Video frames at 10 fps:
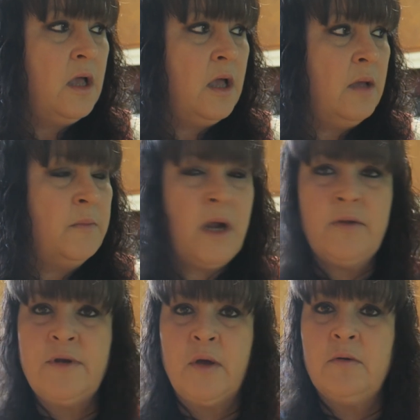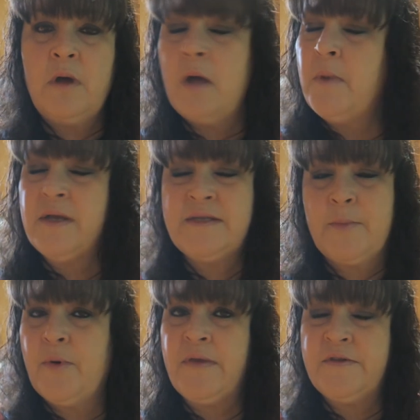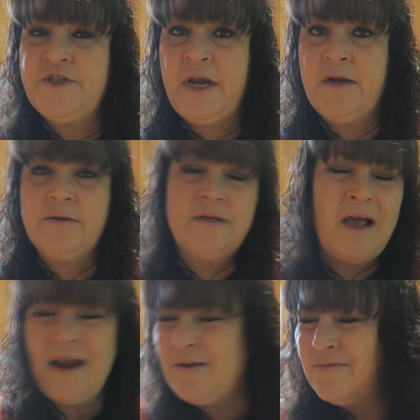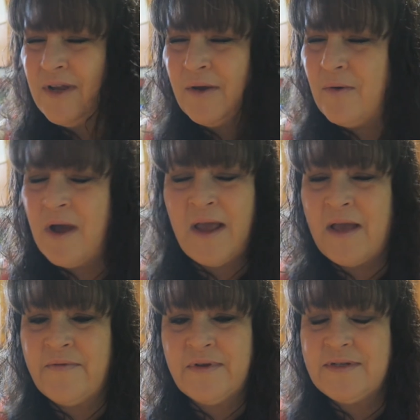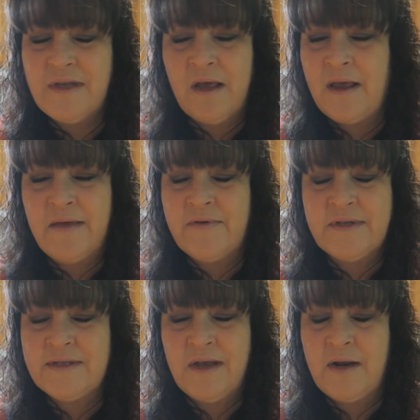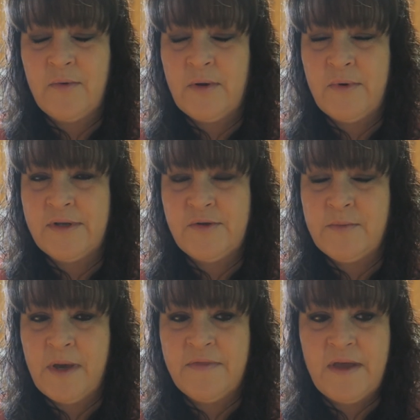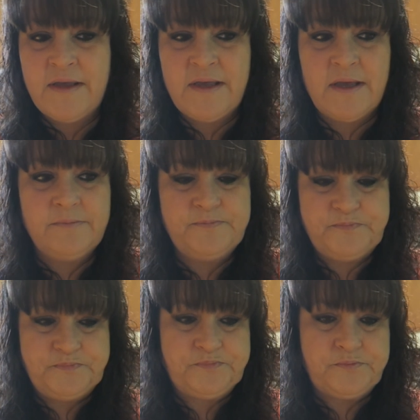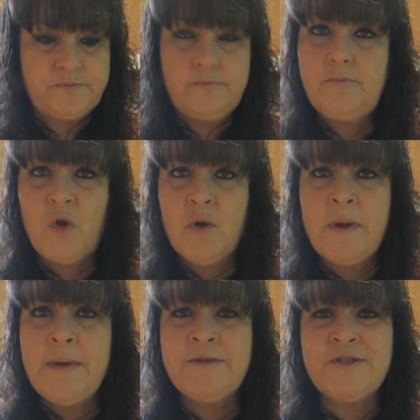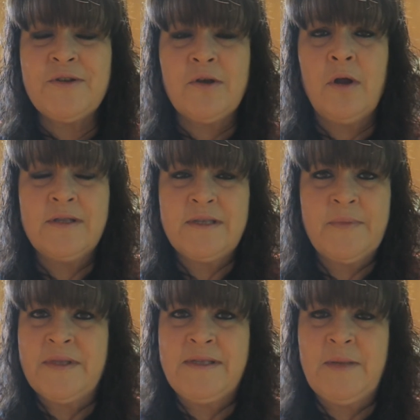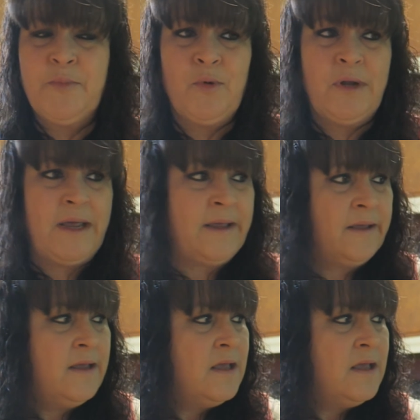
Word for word: um, I don't know. I might separate the channels. I don't know. I haven't. I haven't decided what I want to do about that yet. Or maybe I'm just gonna call it something simple like